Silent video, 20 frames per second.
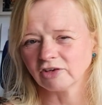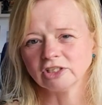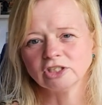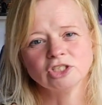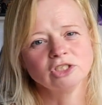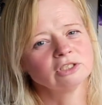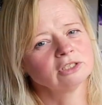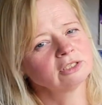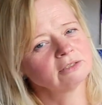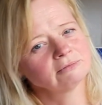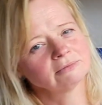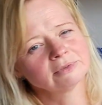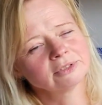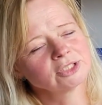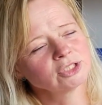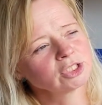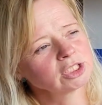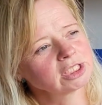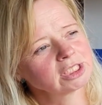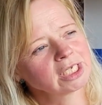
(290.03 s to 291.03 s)
And should
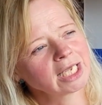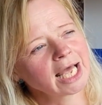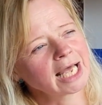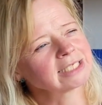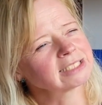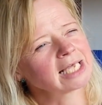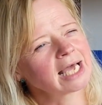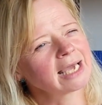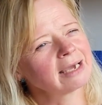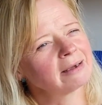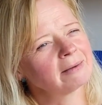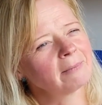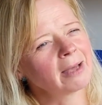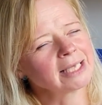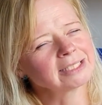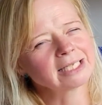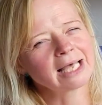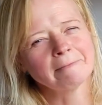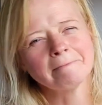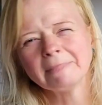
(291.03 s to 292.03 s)
as
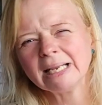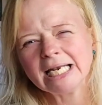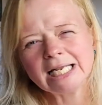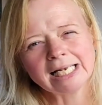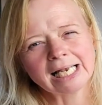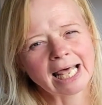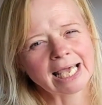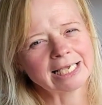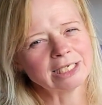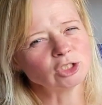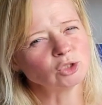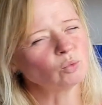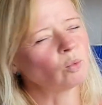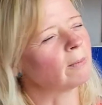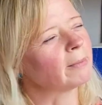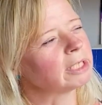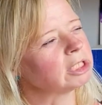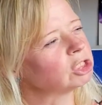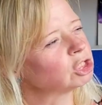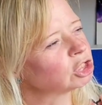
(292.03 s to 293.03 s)
a middle-aged
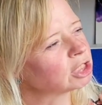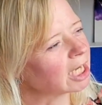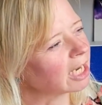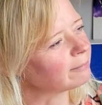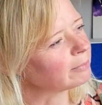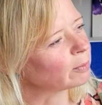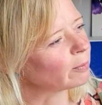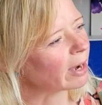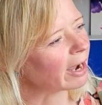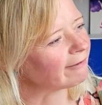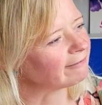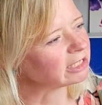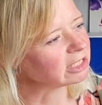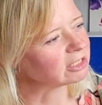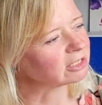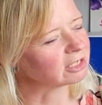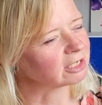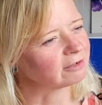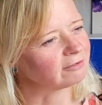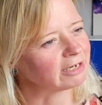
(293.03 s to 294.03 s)
woman, should I be wearing
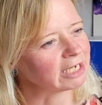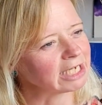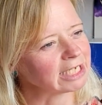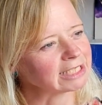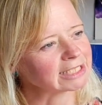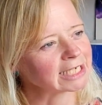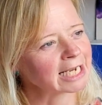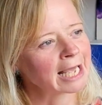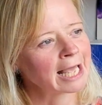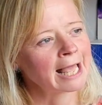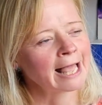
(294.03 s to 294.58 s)
dungarees?